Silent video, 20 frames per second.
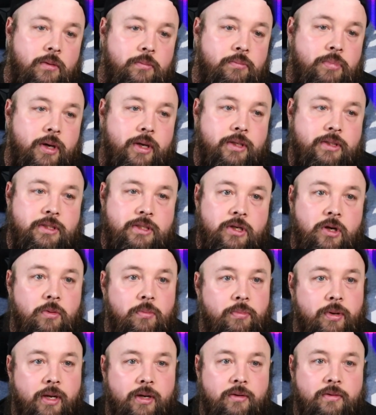But it's still
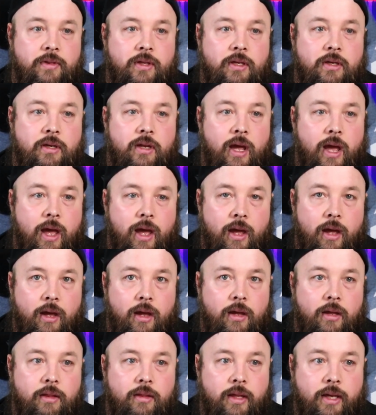better than
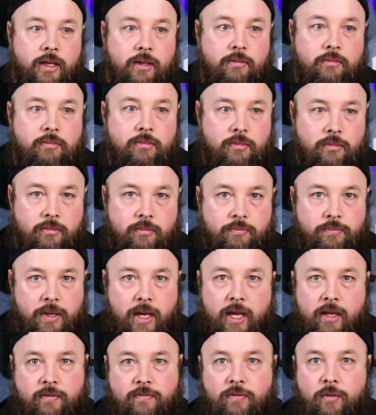like
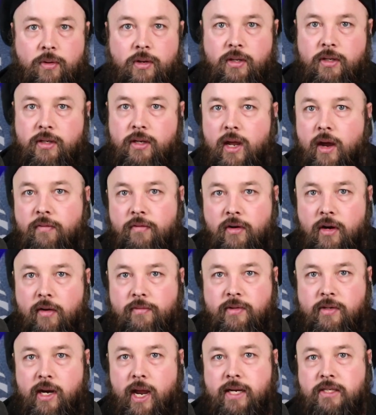paying for it and never
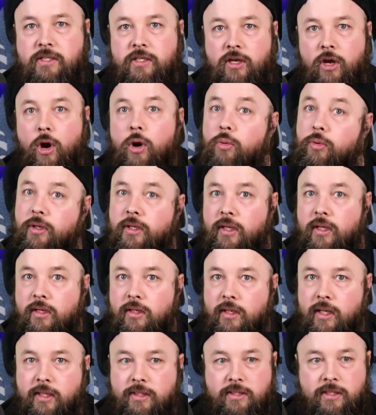ever actually owning it.
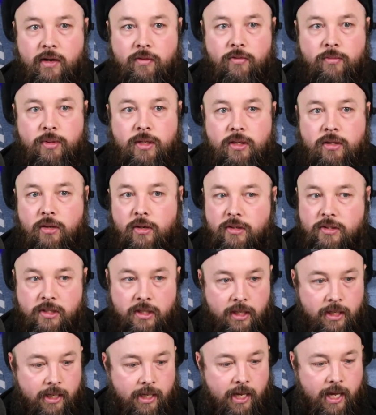It's never being yours.
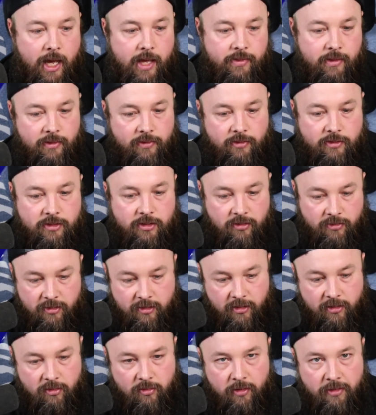And then they're still
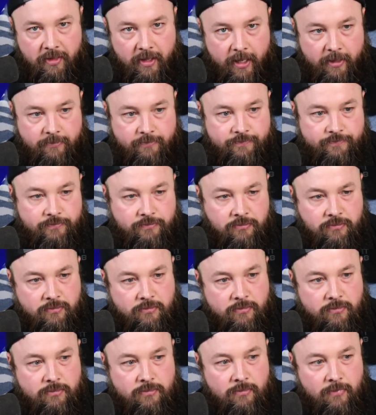dealing with that
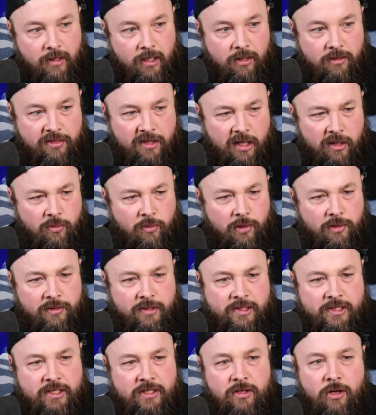thing where
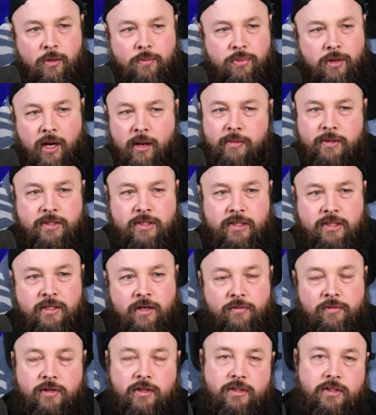the CEO promised he's
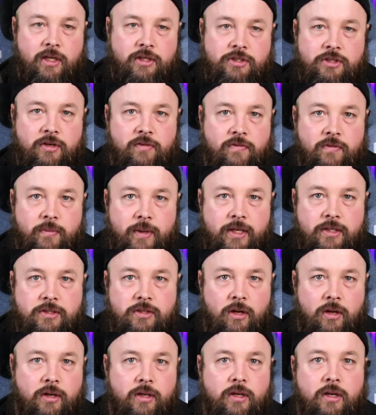never going to touch your
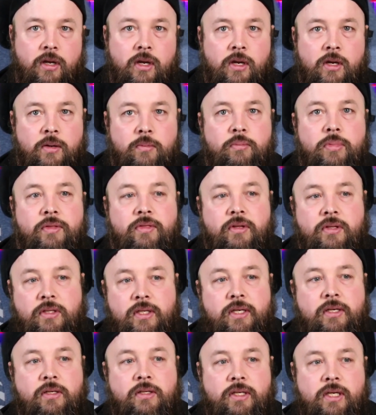information on it, but the
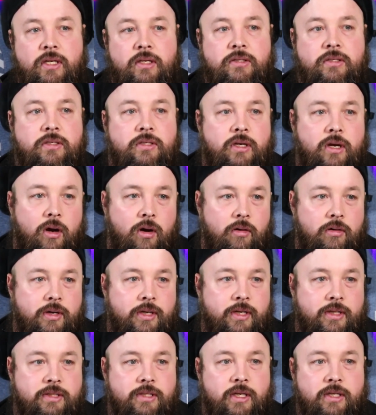legalese on
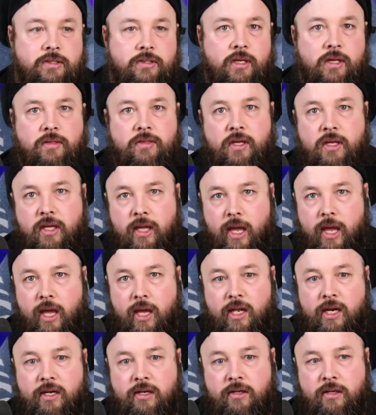it says that they
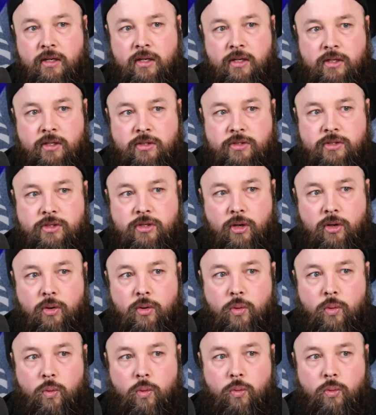can.
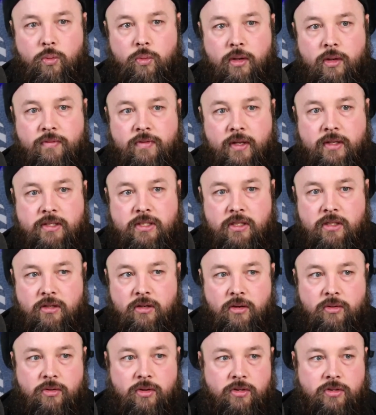So if that
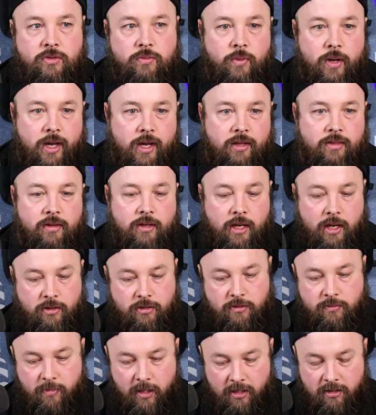CEO goes away and the guy
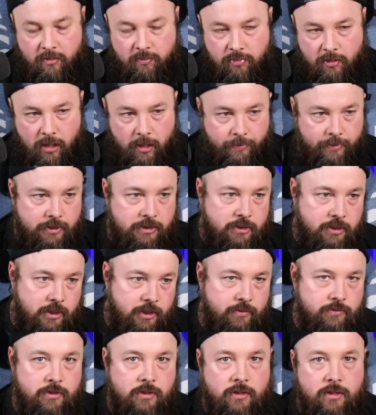just made the promise
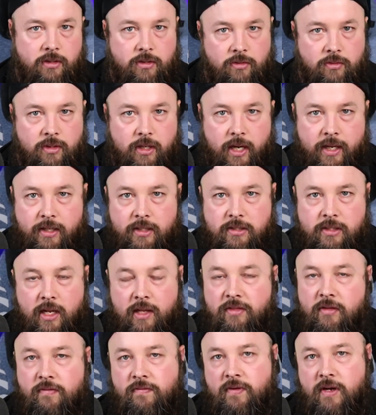leaves, and the new guy doesn't
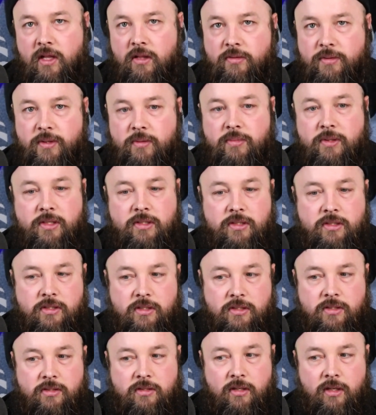have to follow it because it's
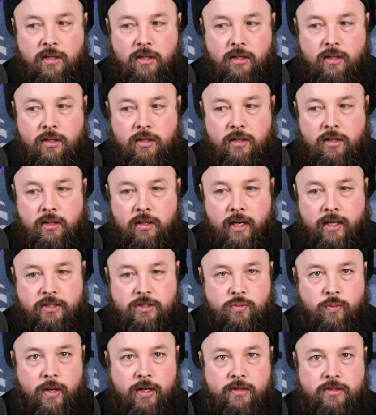just, I
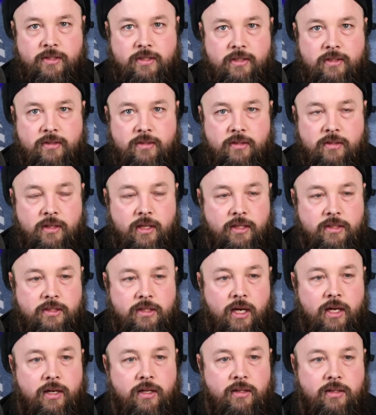swearsies, it's
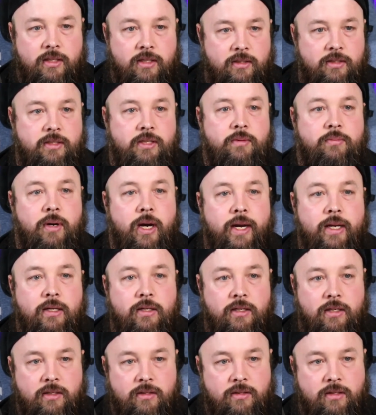not a legally
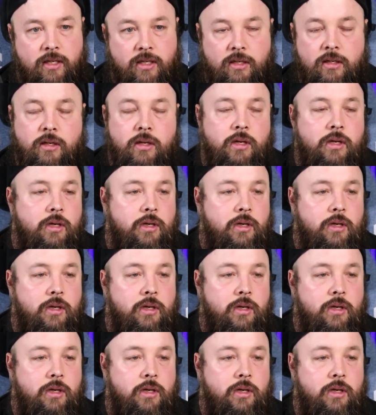binding thing.